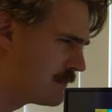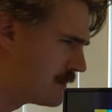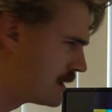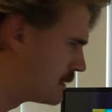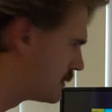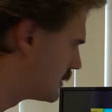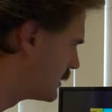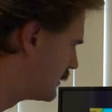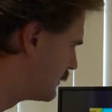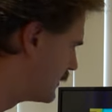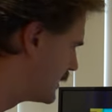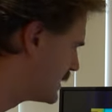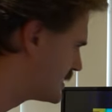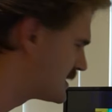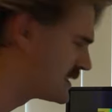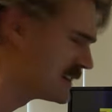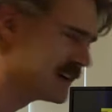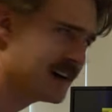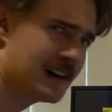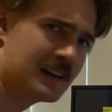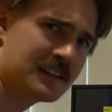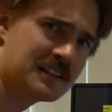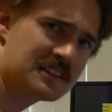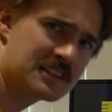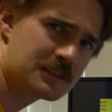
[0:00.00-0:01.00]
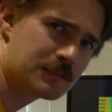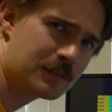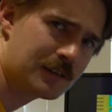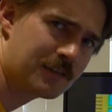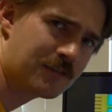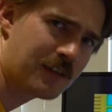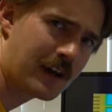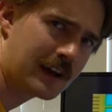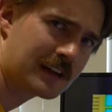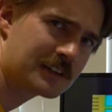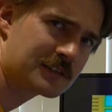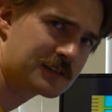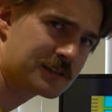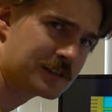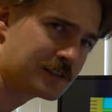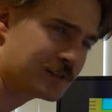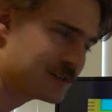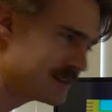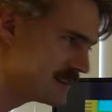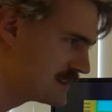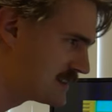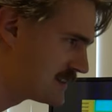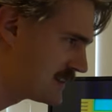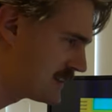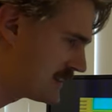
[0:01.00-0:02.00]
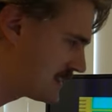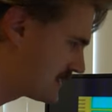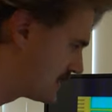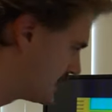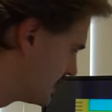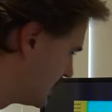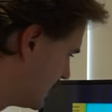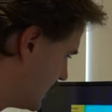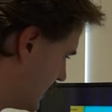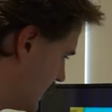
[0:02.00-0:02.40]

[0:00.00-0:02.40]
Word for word: Maybe the V C R needs to be factory reset,